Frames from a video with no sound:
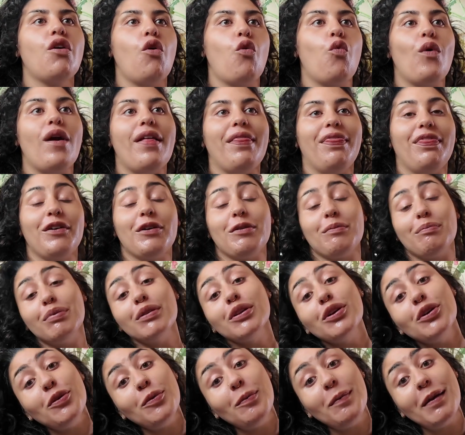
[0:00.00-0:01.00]
when they're
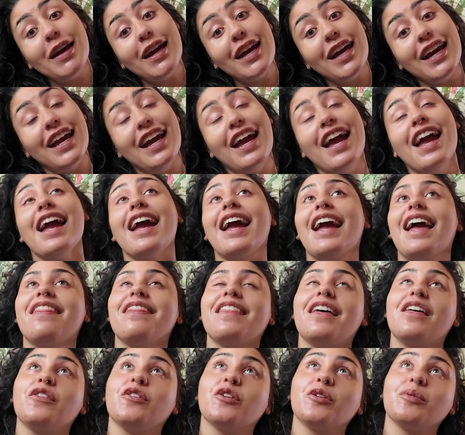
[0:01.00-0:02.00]
blooming and
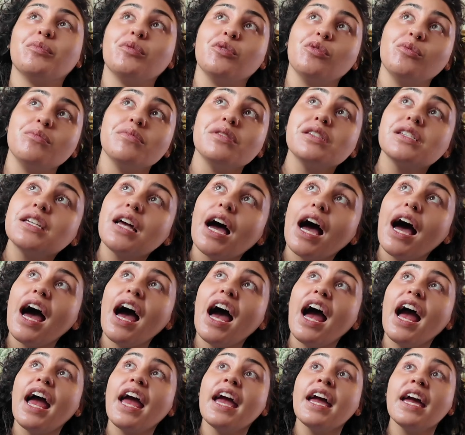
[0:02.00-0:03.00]
then their blooms
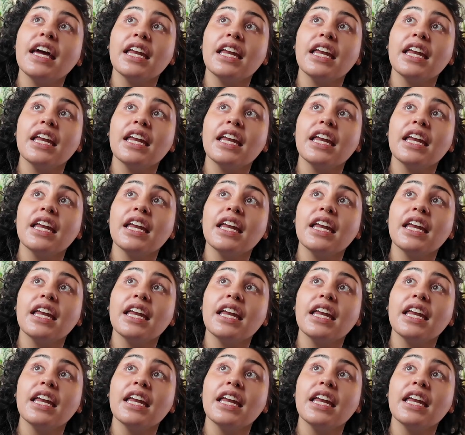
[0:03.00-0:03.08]
die,